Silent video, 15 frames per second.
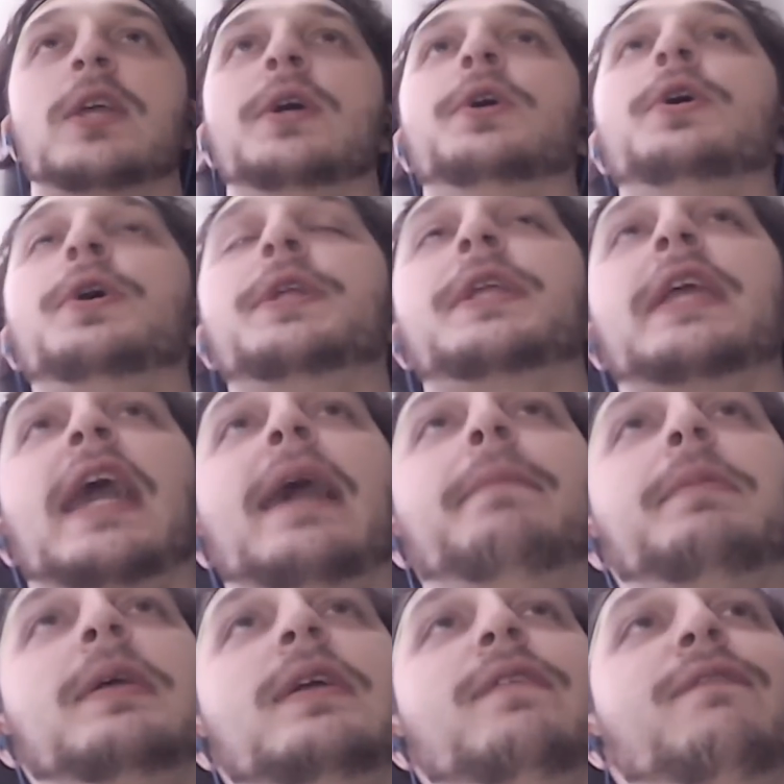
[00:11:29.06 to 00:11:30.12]
God,
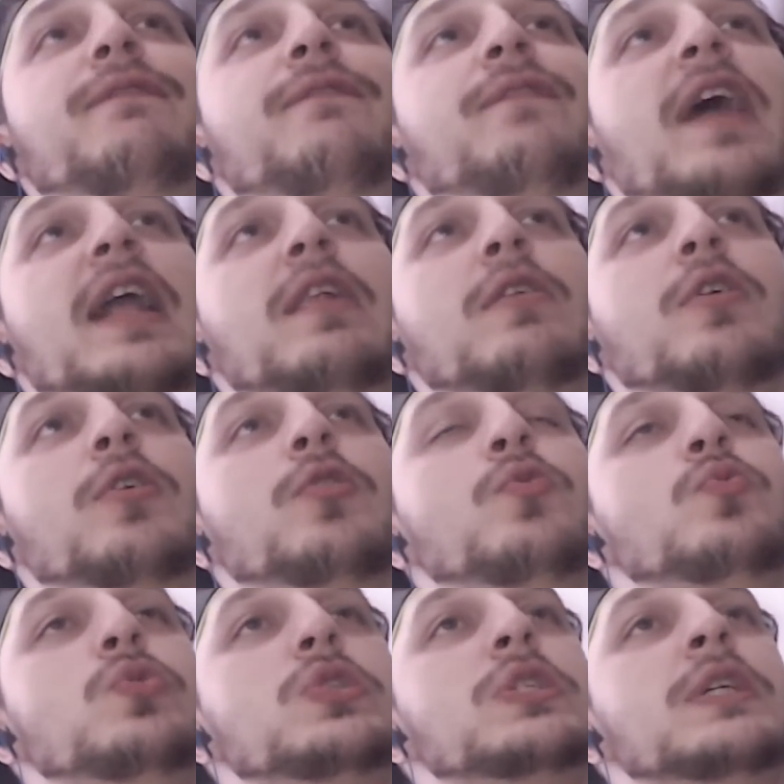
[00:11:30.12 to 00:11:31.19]
Gabby and
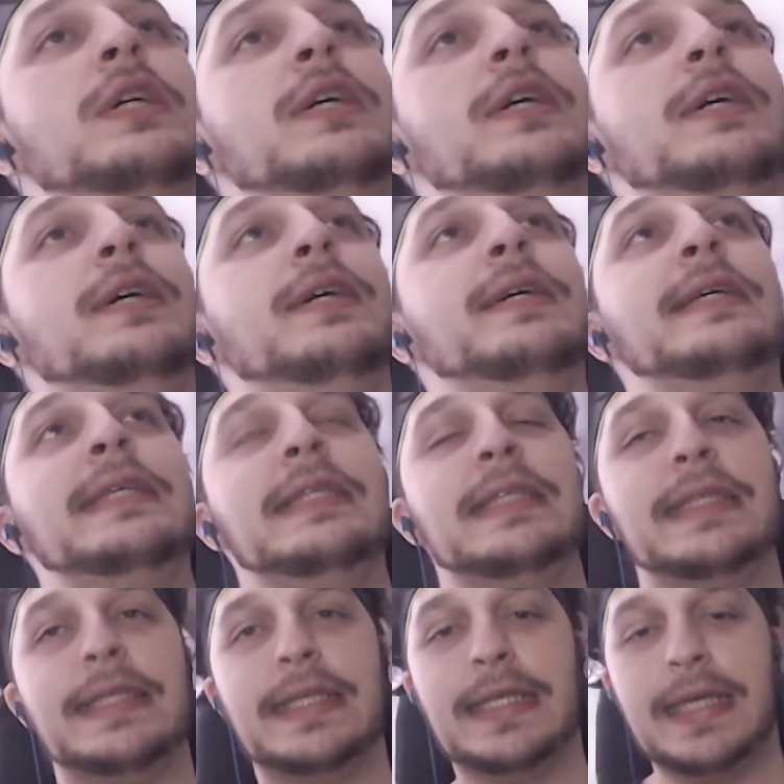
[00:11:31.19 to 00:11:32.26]
Falco's.
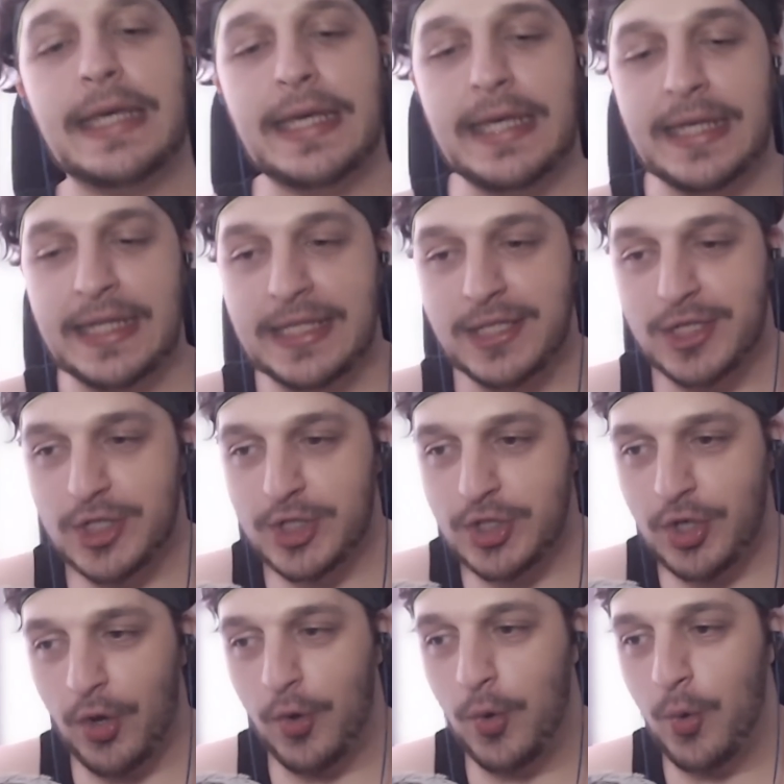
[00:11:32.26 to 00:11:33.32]
It's
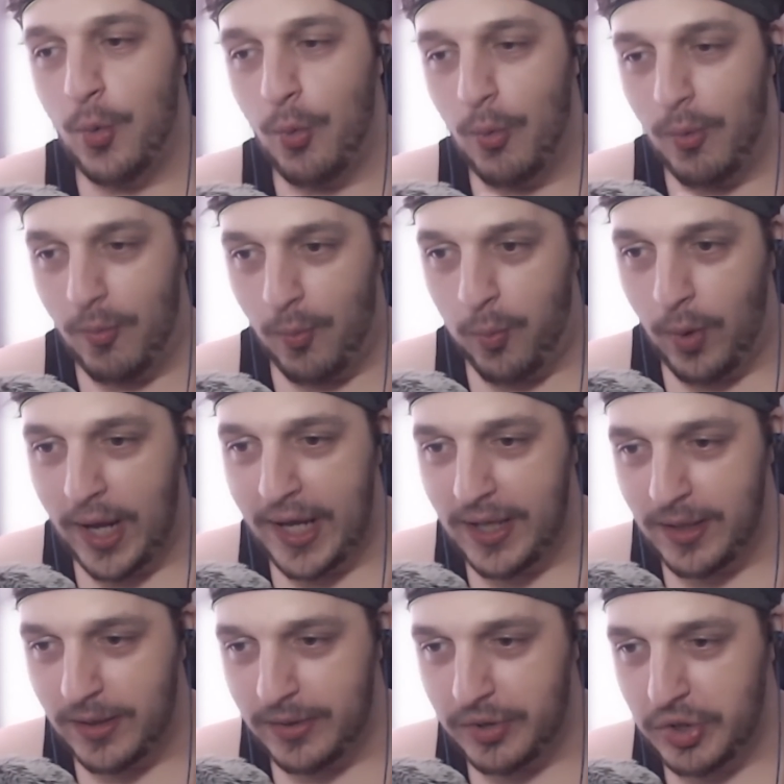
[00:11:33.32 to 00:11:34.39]
so
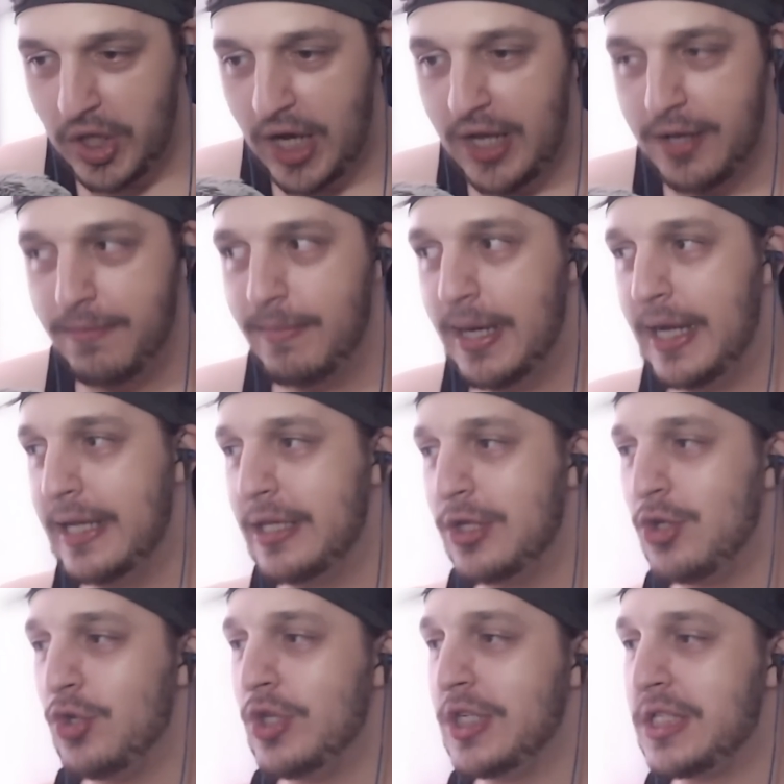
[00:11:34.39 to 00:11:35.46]
well done, man.
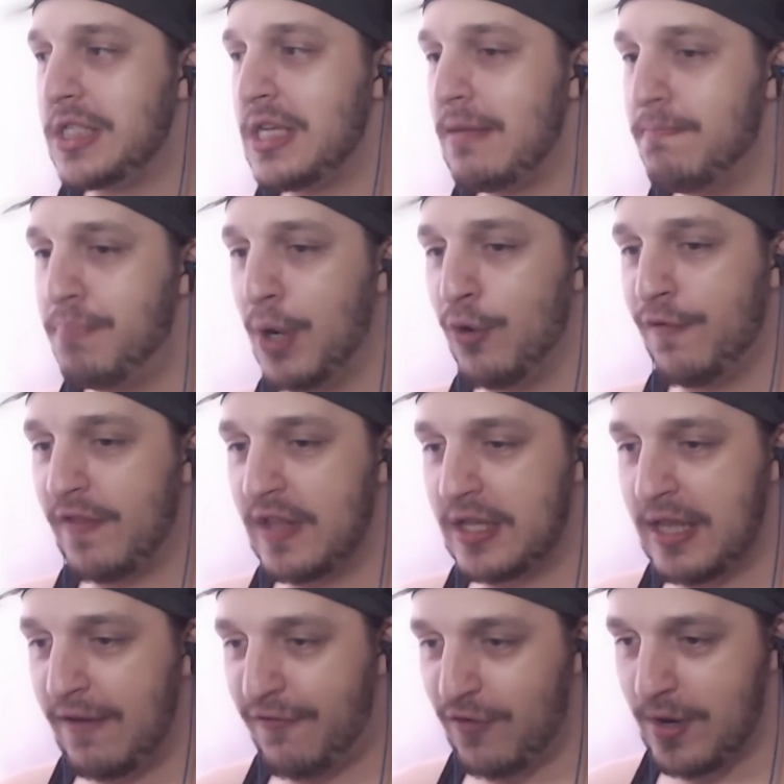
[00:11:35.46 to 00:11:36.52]
Did you just see both the
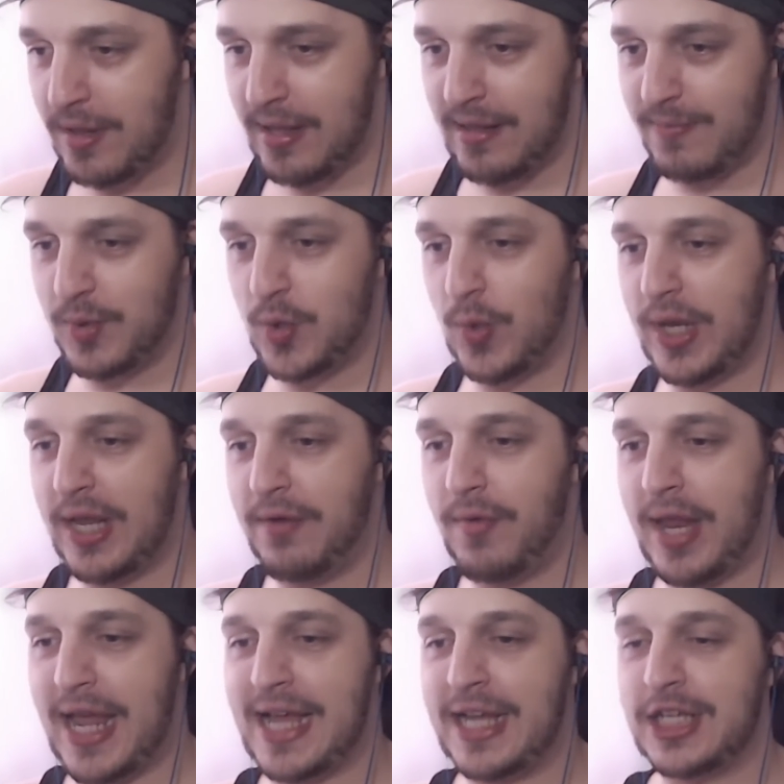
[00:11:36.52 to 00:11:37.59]
differences between their
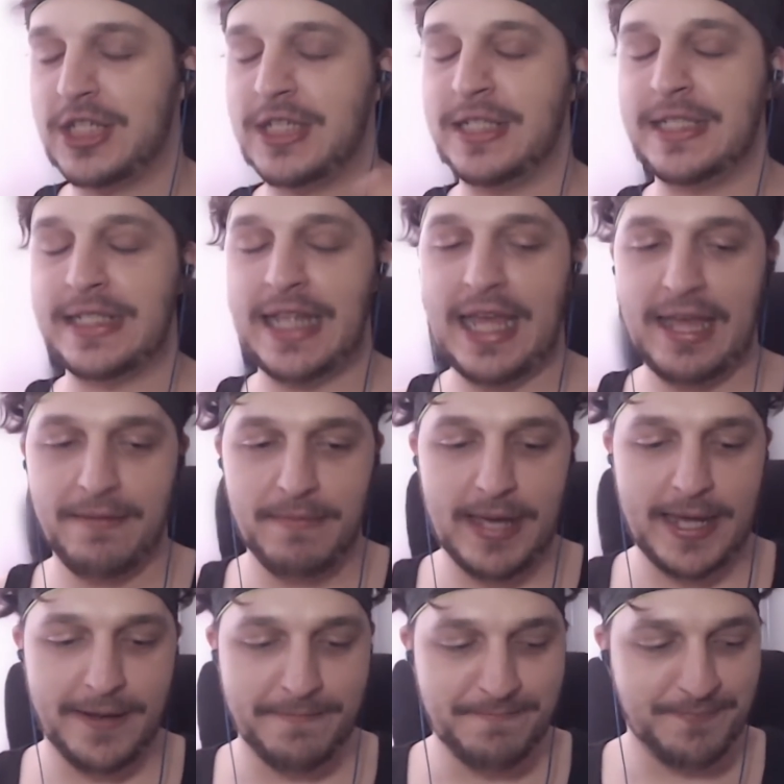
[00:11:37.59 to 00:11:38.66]
reactions there,
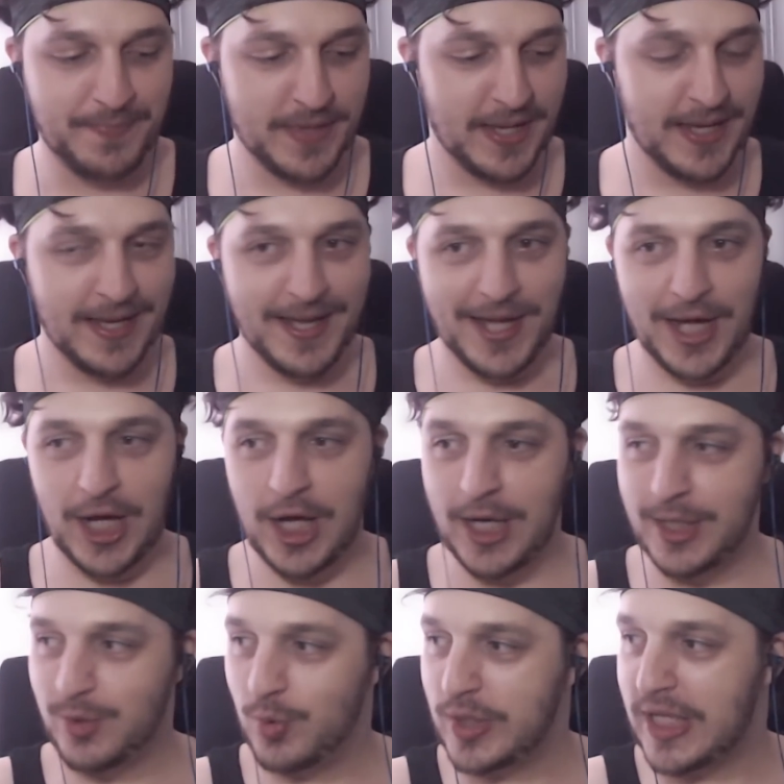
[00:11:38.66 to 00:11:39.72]
man?
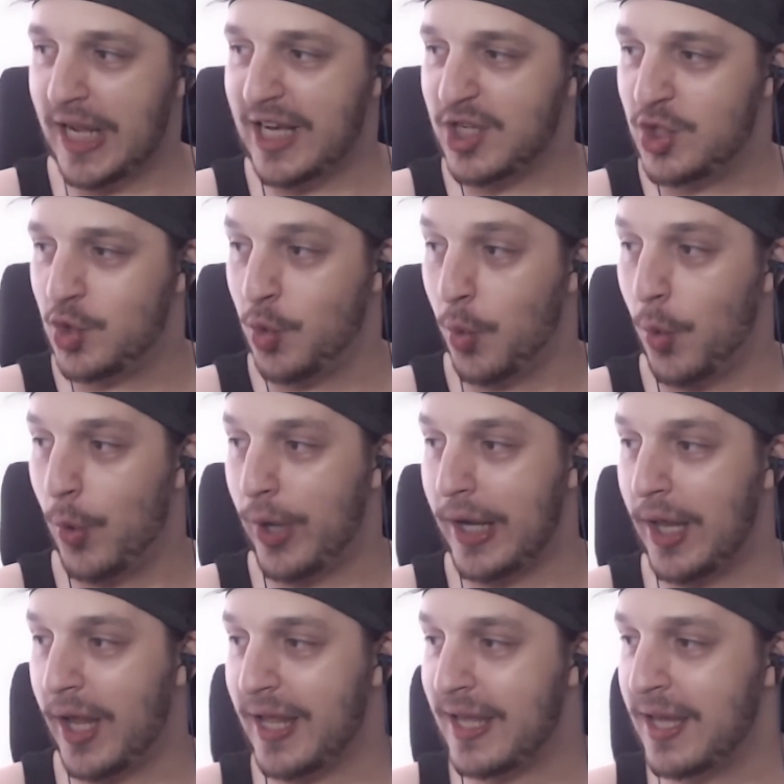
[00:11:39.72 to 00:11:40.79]
Hers was like joy,
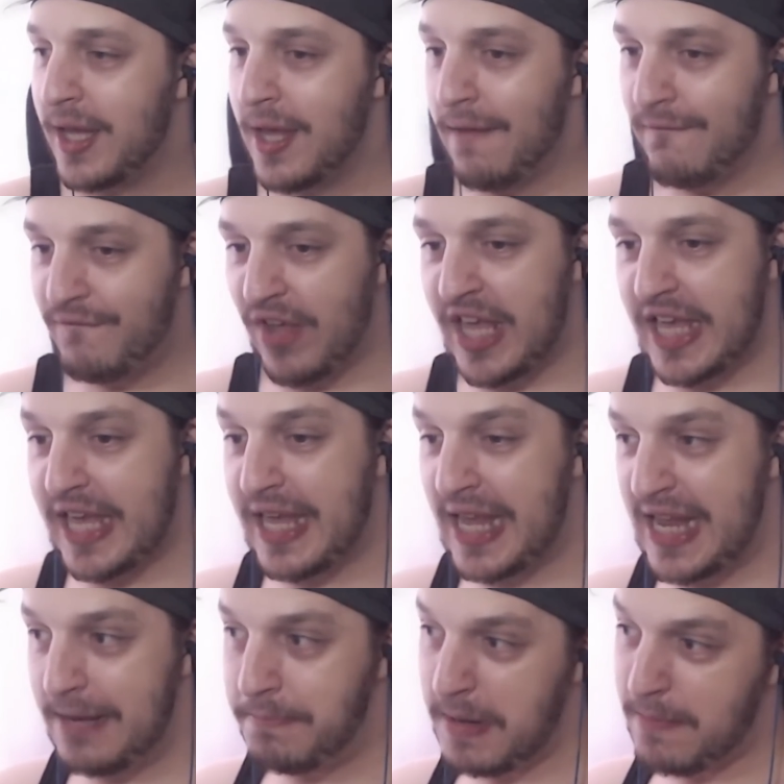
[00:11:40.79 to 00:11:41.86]
like thinking
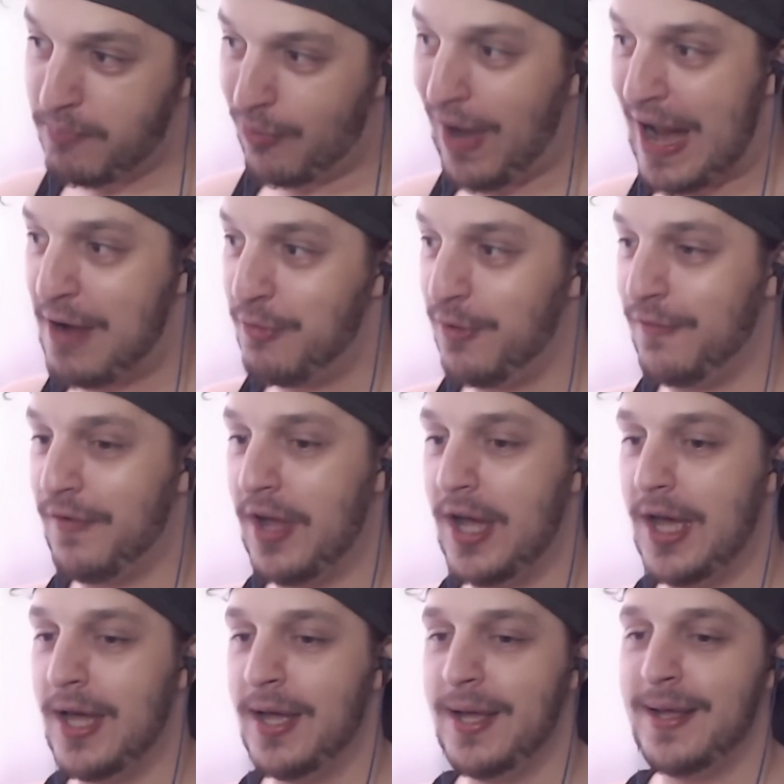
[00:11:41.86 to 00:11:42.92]
he'd be proud of
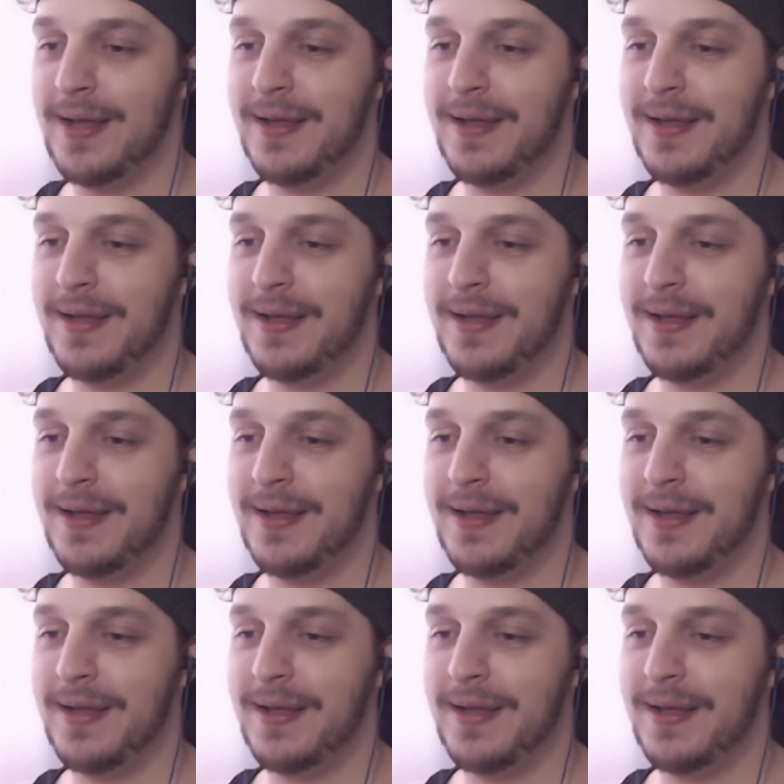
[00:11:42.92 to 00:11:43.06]
her.